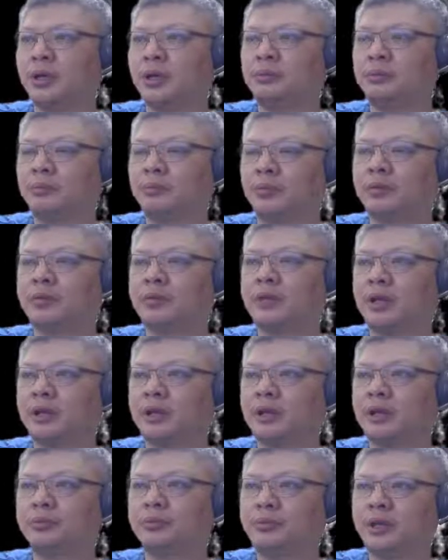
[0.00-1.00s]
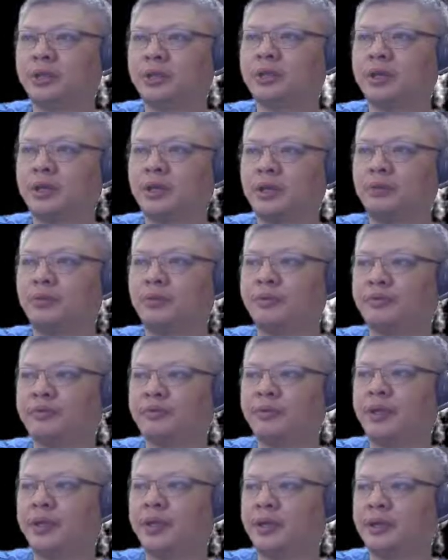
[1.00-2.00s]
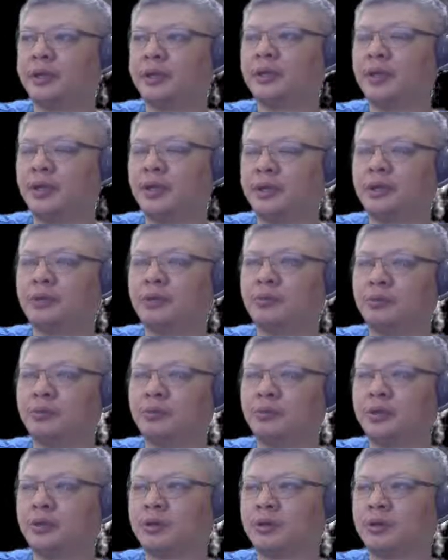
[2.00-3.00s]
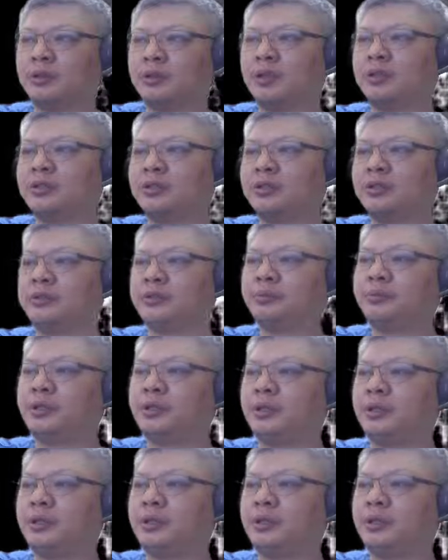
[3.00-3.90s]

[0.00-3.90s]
both colors would be attacking one flank, and it would be a contest of speed.